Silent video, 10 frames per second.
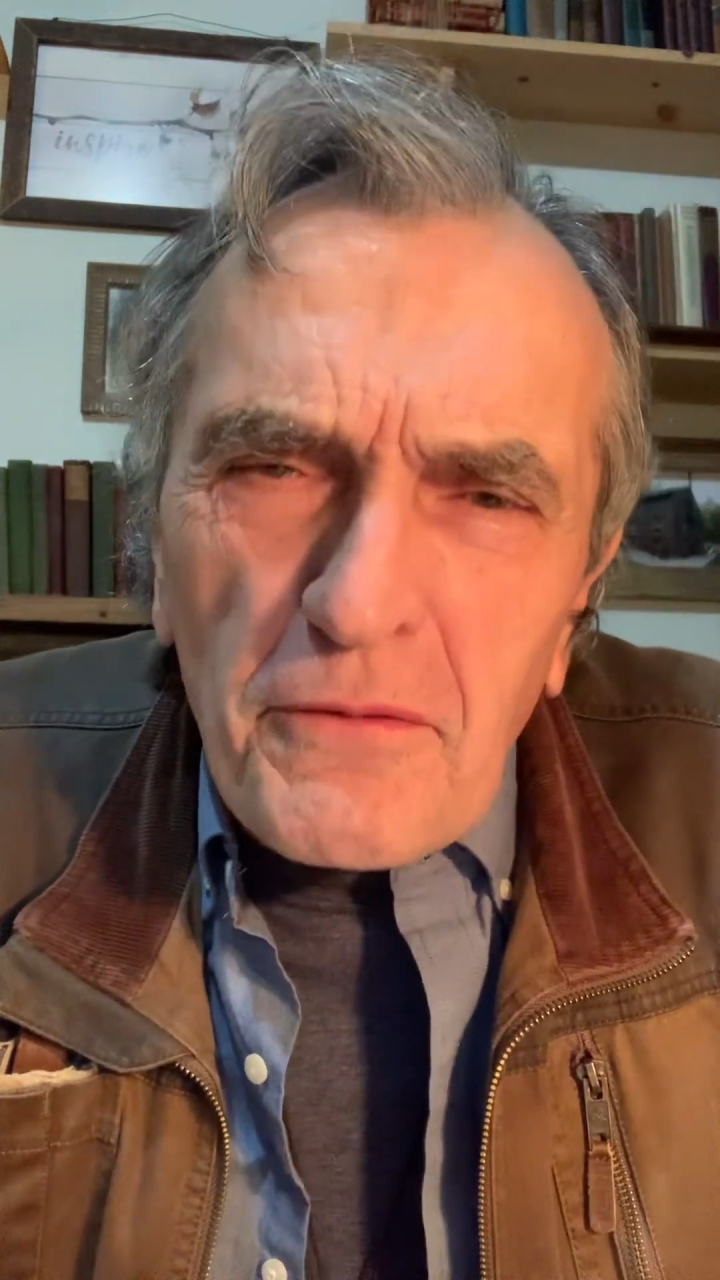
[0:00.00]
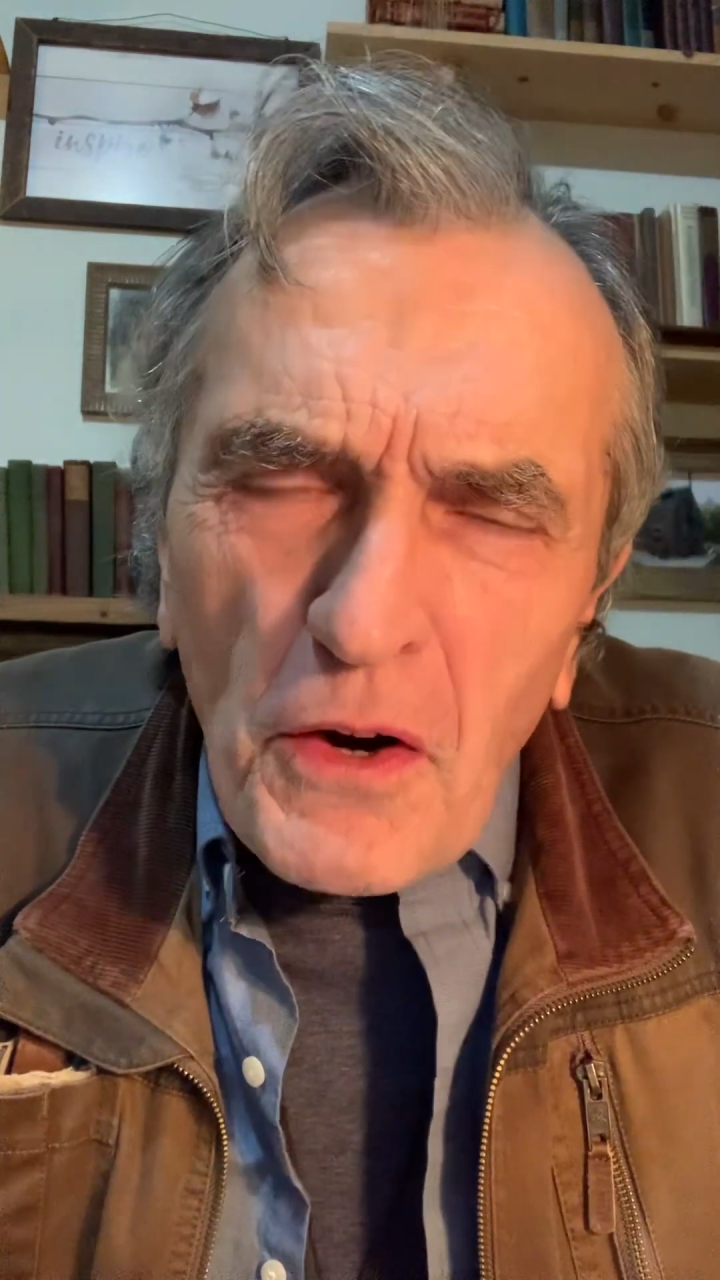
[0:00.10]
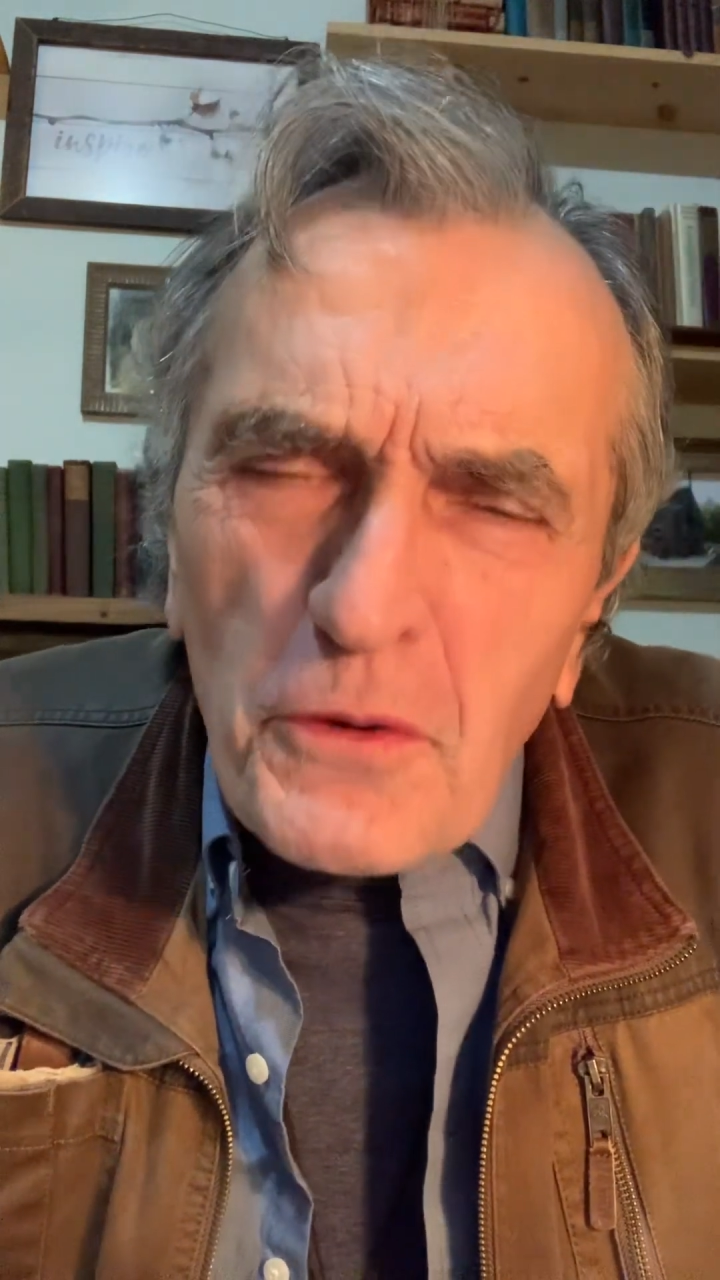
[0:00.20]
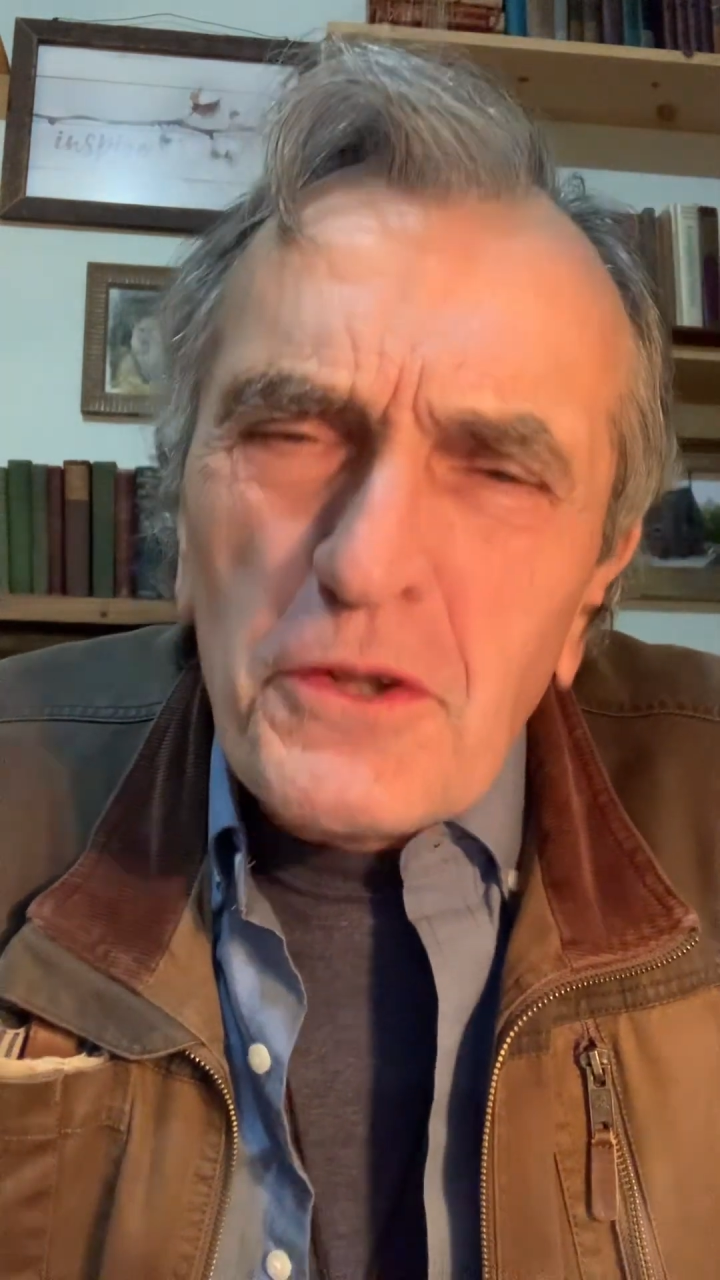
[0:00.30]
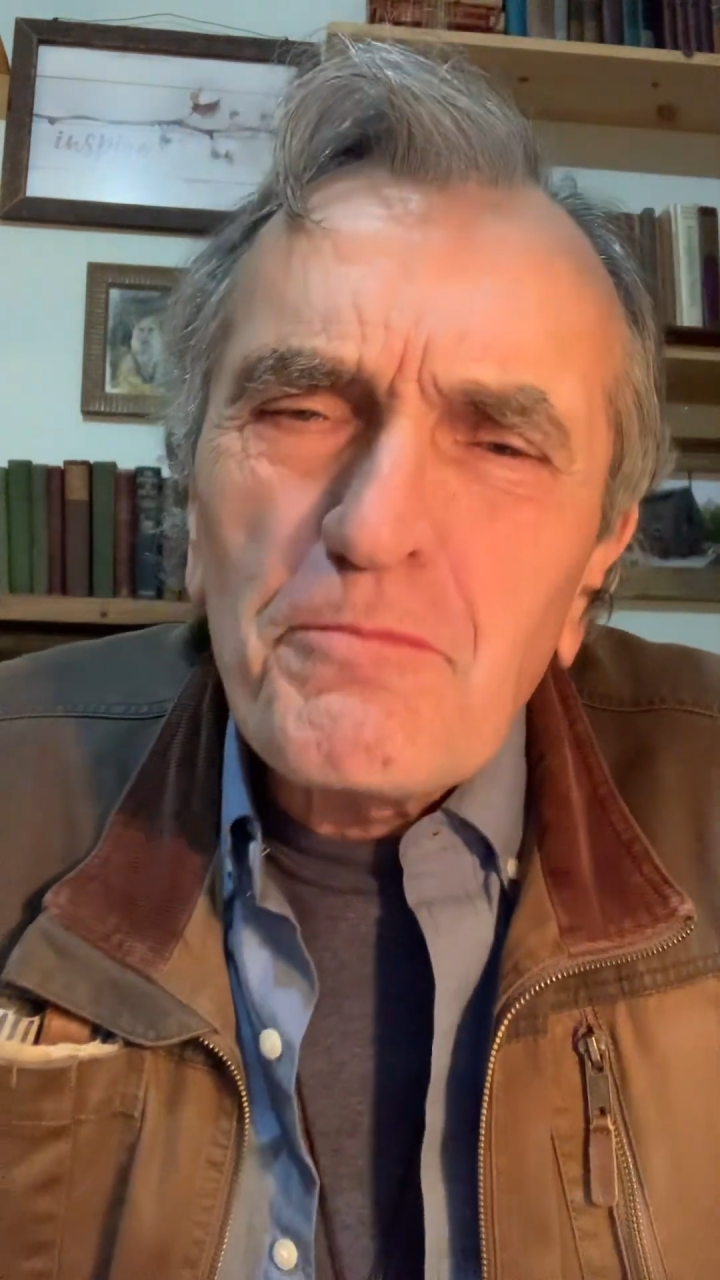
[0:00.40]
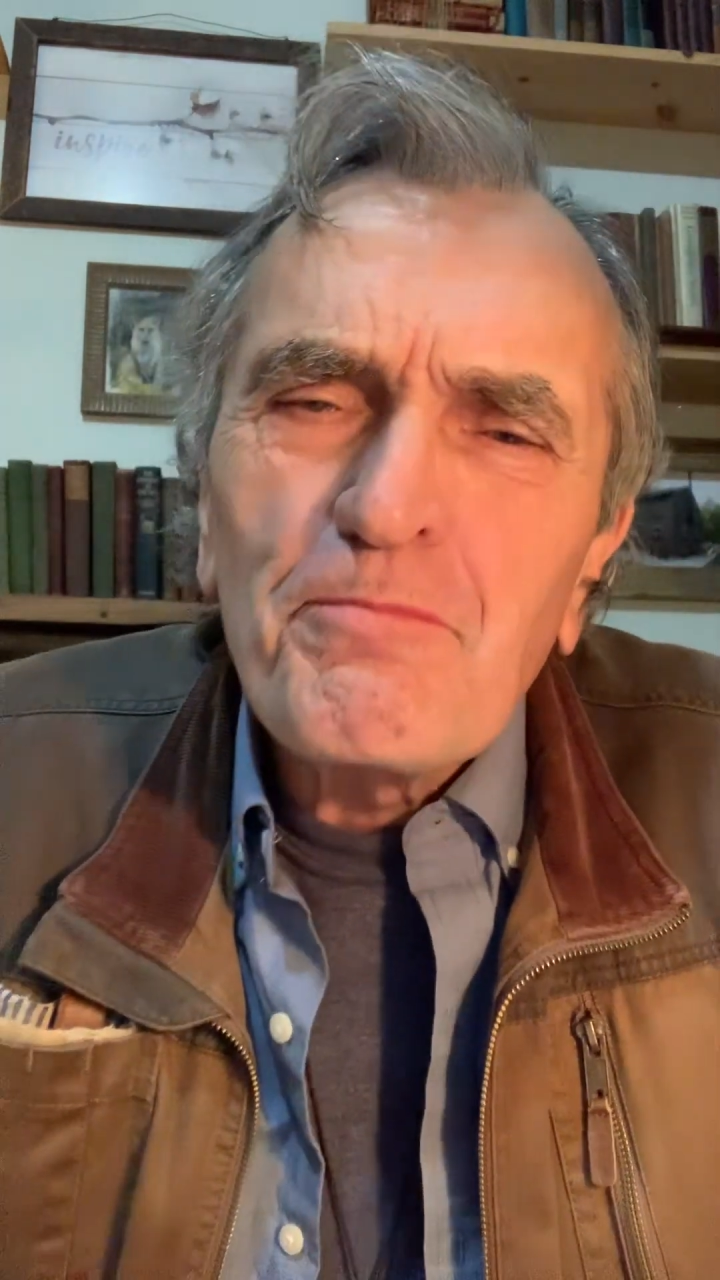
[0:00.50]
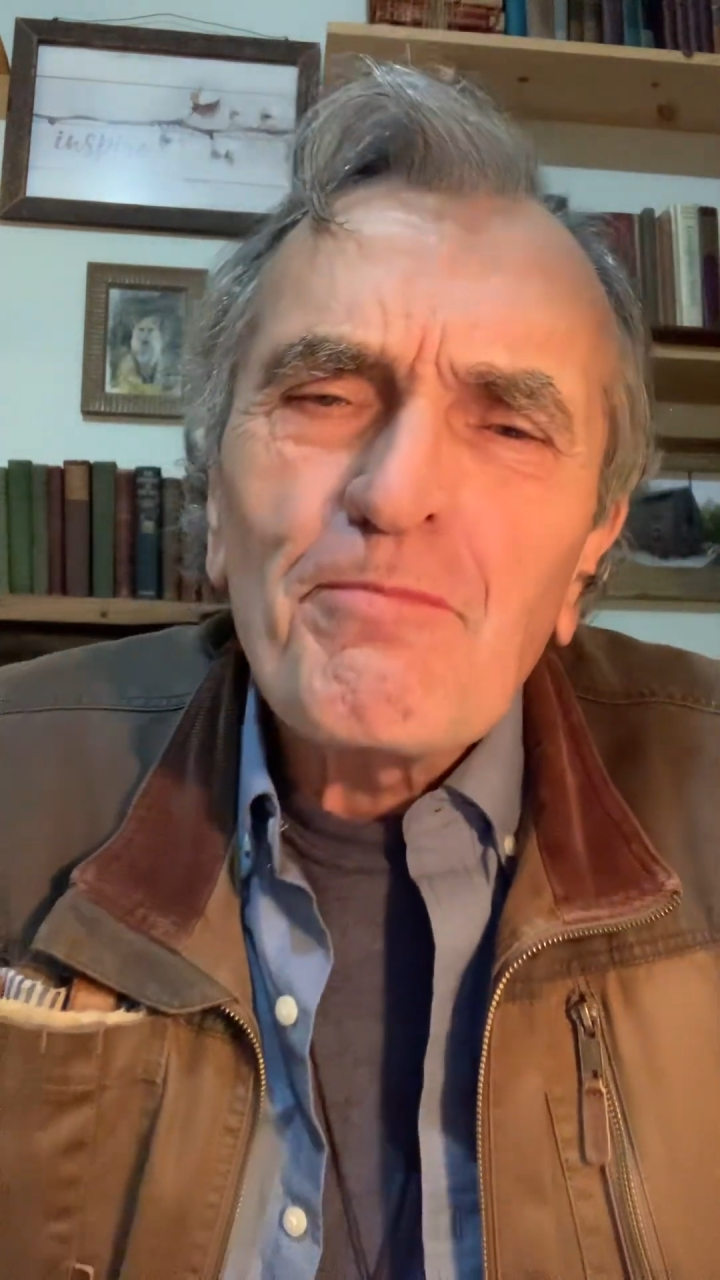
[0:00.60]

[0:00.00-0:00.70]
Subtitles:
folks.